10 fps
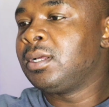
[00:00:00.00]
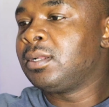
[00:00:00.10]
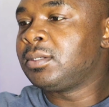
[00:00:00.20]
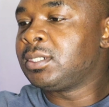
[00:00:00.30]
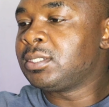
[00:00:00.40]

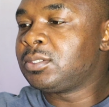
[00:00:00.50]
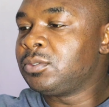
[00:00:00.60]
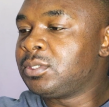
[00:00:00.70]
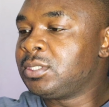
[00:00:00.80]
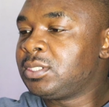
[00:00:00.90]
I'll just
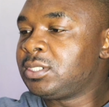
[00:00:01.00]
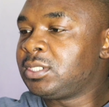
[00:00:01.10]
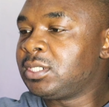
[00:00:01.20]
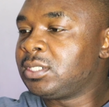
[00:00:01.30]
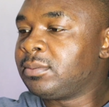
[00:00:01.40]
use this
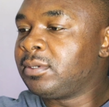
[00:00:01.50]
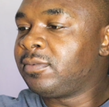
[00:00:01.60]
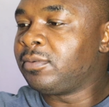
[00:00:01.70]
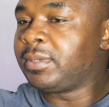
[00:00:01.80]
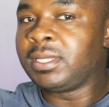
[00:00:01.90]
rechargeable
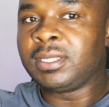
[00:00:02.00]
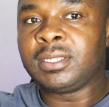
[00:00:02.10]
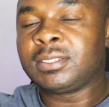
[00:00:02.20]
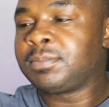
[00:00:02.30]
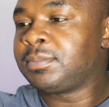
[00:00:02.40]
for
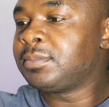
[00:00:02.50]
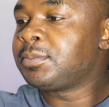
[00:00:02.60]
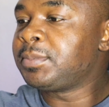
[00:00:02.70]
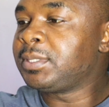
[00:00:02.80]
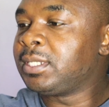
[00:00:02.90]
my
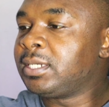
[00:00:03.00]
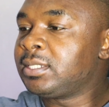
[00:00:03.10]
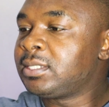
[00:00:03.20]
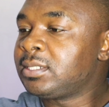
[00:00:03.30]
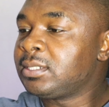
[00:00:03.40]
speed
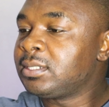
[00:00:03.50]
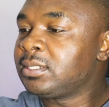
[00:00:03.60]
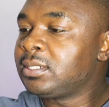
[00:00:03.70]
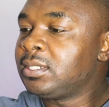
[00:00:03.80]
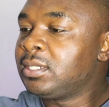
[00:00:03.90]
light.
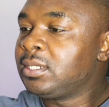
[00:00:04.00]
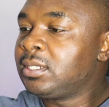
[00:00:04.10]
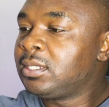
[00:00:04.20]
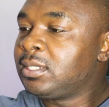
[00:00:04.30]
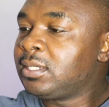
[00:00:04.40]

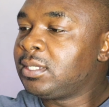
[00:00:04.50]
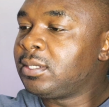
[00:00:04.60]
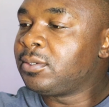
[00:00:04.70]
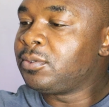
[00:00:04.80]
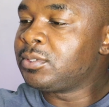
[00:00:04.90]

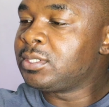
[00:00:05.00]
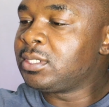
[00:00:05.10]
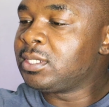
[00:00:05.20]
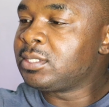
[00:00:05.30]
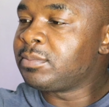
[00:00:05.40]
I'll use it
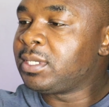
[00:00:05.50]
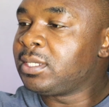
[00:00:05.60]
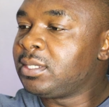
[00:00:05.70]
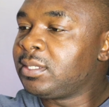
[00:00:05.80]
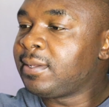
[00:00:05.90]
as
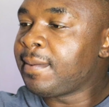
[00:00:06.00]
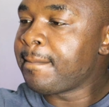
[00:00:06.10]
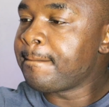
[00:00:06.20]
my